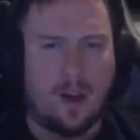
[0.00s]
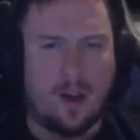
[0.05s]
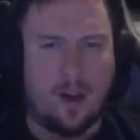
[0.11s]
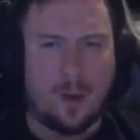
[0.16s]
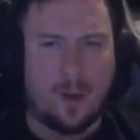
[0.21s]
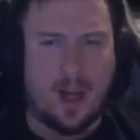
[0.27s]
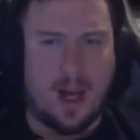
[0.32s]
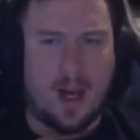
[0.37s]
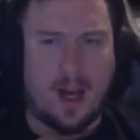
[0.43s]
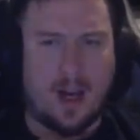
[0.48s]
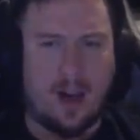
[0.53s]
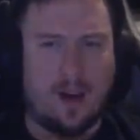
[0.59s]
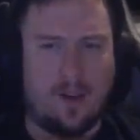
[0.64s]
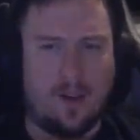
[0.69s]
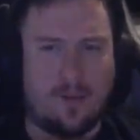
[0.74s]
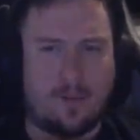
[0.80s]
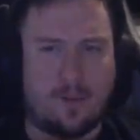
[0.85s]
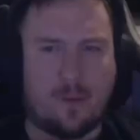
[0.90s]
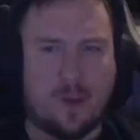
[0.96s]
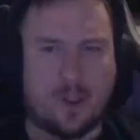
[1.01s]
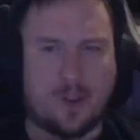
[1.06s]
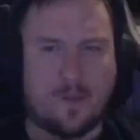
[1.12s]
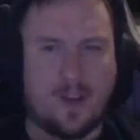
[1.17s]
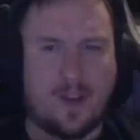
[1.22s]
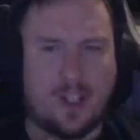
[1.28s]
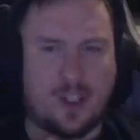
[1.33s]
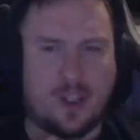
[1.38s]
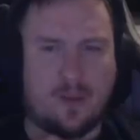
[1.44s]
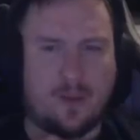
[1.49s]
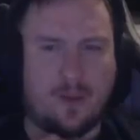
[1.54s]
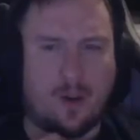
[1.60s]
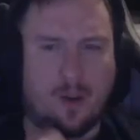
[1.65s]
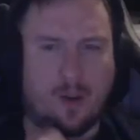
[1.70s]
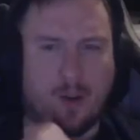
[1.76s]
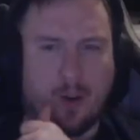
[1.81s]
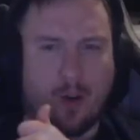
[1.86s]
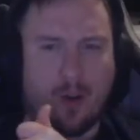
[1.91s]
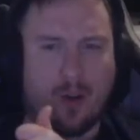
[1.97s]
We have Preservation
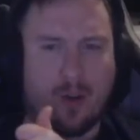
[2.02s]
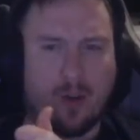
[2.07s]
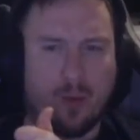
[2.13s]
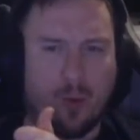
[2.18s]
Evoker,